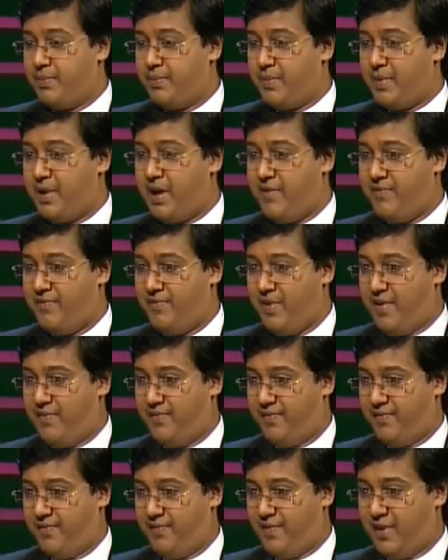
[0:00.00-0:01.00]

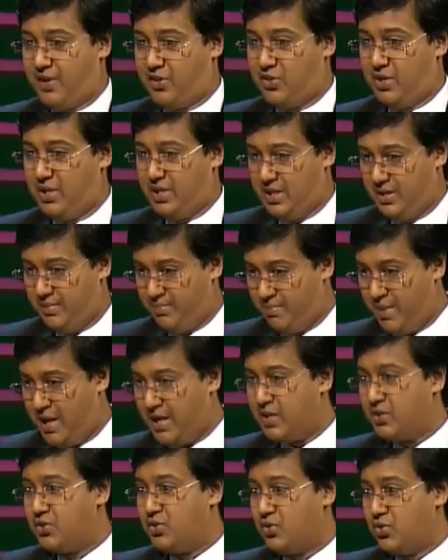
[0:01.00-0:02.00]
have actually
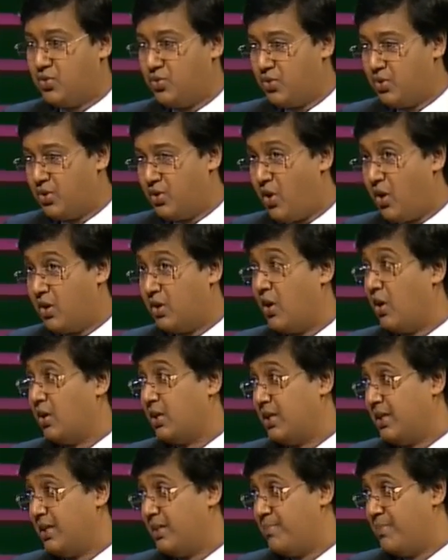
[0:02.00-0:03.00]
managed to
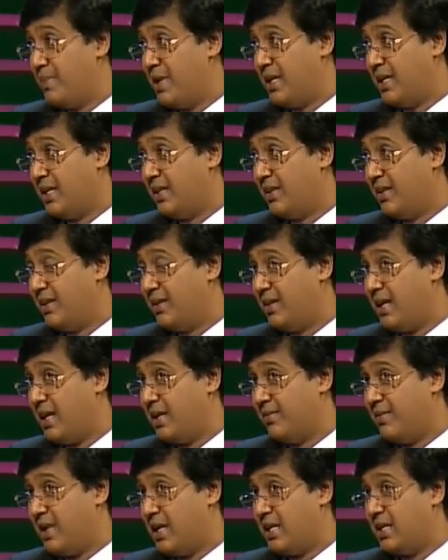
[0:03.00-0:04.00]
not make
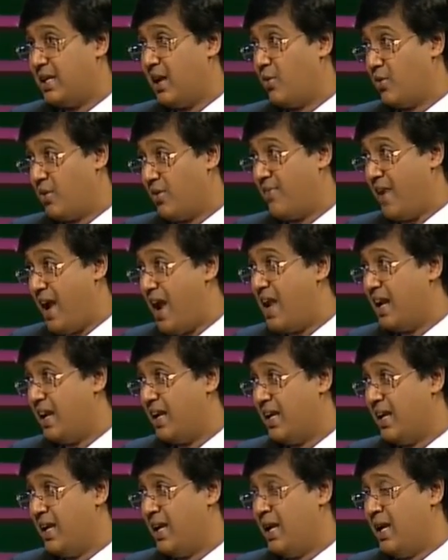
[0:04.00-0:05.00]
it get it out of hand.
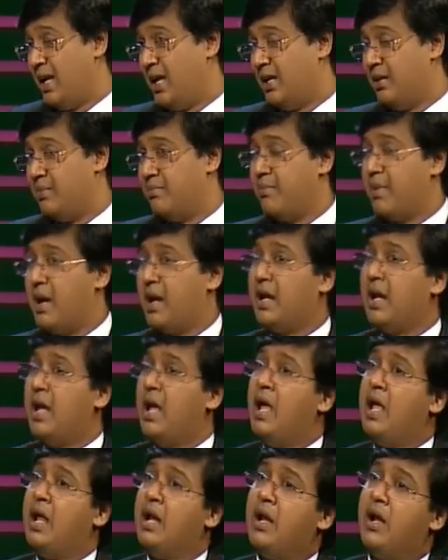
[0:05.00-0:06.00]
But
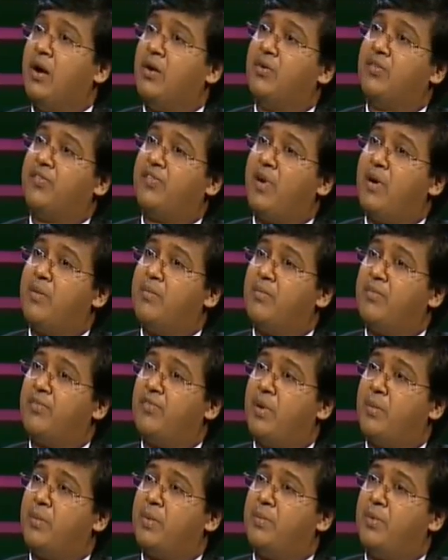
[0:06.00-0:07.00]
now
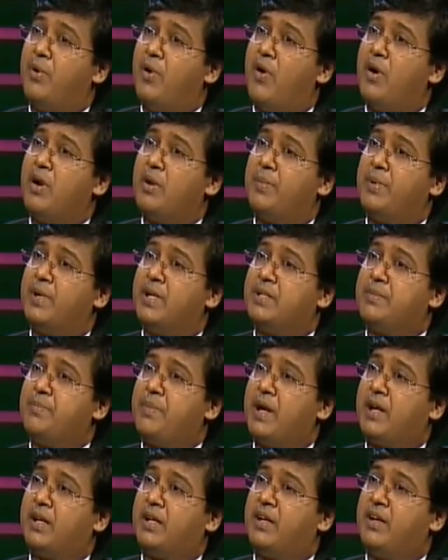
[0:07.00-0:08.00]
from a broader
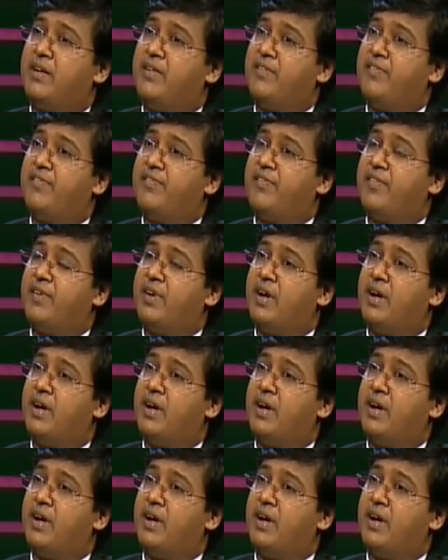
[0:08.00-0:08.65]
perspective,